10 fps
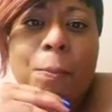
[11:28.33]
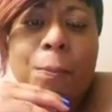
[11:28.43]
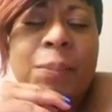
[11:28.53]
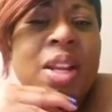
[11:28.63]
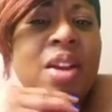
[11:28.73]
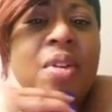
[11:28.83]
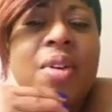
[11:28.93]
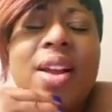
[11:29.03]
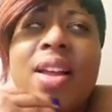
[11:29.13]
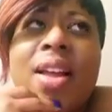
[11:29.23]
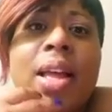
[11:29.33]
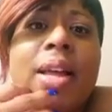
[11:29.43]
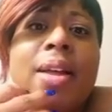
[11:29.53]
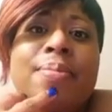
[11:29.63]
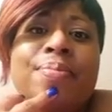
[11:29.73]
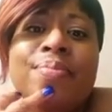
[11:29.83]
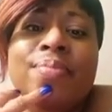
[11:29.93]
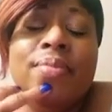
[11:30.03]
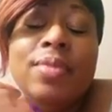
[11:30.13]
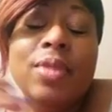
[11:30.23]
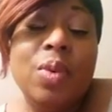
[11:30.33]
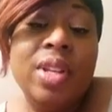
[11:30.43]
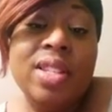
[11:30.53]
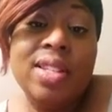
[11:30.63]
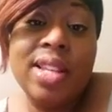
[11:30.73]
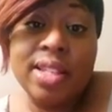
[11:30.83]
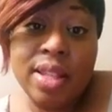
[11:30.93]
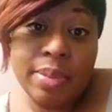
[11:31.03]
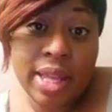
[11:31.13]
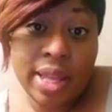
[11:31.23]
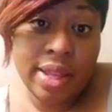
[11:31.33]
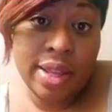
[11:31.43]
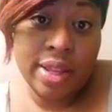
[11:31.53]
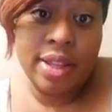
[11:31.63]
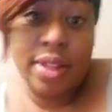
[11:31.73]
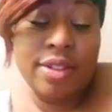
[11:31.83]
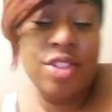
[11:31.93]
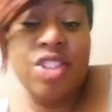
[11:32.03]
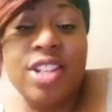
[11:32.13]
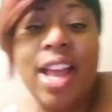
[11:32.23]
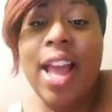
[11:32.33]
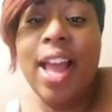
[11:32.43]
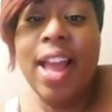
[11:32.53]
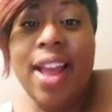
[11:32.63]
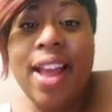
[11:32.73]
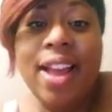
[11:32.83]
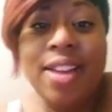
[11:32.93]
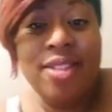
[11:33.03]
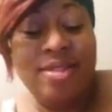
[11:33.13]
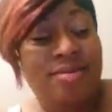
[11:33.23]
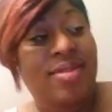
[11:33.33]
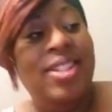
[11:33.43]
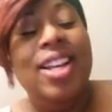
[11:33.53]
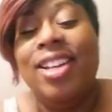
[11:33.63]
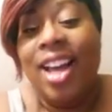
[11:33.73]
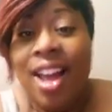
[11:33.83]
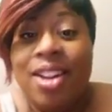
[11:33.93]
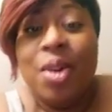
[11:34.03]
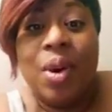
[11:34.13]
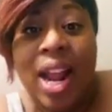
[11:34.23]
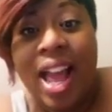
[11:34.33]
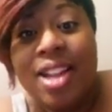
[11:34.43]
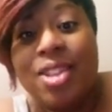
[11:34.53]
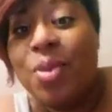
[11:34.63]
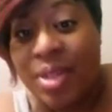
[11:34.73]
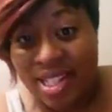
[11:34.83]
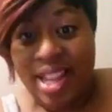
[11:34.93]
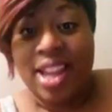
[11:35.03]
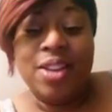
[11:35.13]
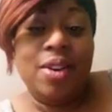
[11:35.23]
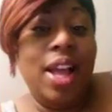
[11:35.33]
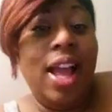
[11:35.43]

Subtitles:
you know, with his sexy behind. Child. I know what I do with Daniel.